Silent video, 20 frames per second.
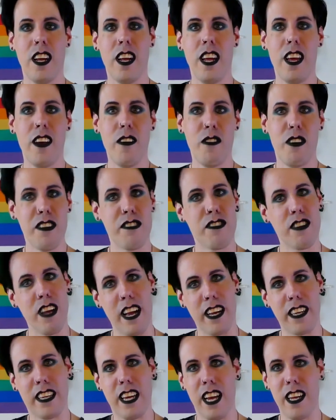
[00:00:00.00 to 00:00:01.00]
Which
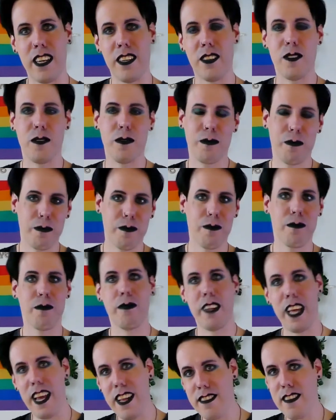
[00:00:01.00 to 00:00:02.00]
again,
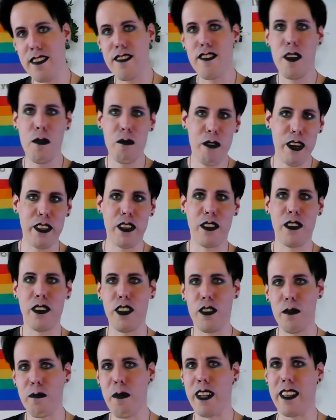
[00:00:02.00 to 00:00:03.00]
it's a cheap way to do
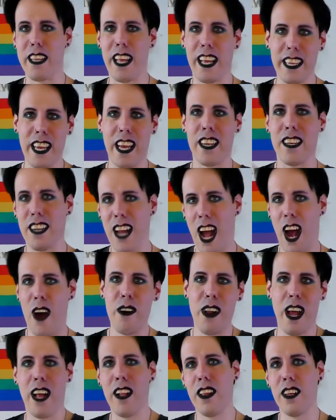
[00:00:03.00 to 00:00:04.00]
this, but again, how
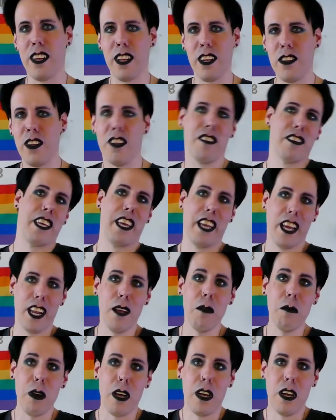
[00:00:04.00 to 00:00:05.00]
the hell are you gonna do this?
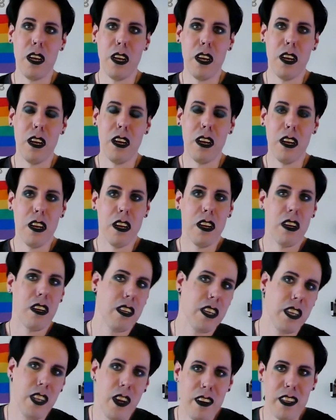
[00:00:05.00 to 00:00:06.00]
Kill him?
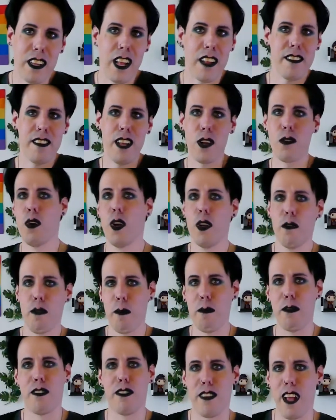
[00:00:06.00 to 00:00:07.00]
You know, that's not Wonder
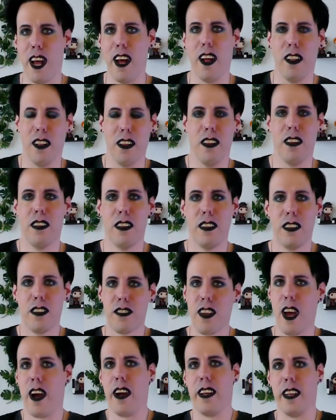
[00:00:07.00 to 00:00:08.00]
Woman's style.
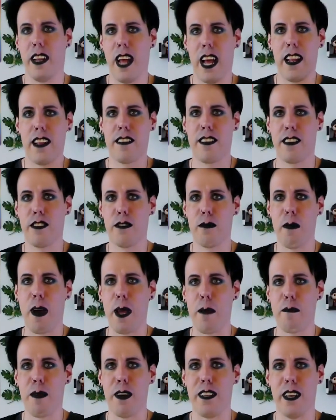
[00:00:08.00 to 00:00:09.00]
Sorry, that's just my
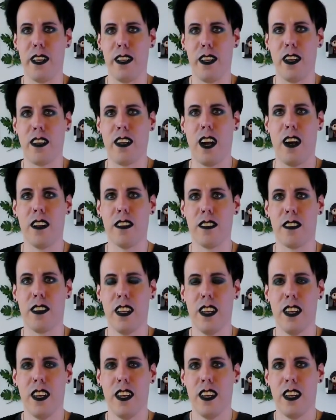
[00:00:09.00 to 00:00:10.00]
opinion. You can't
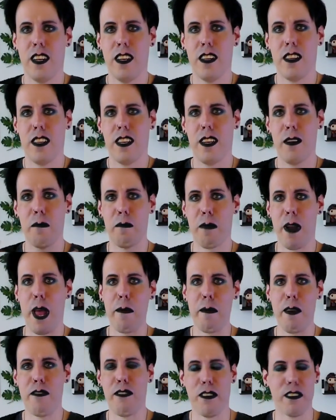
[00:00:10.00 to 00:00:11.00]

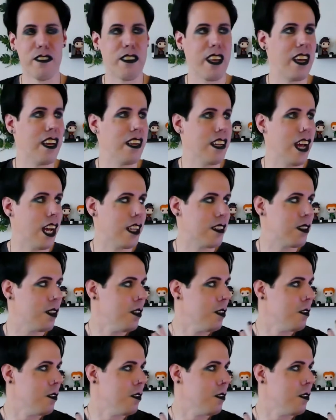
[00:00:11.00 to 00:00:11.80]
blame me for saying that.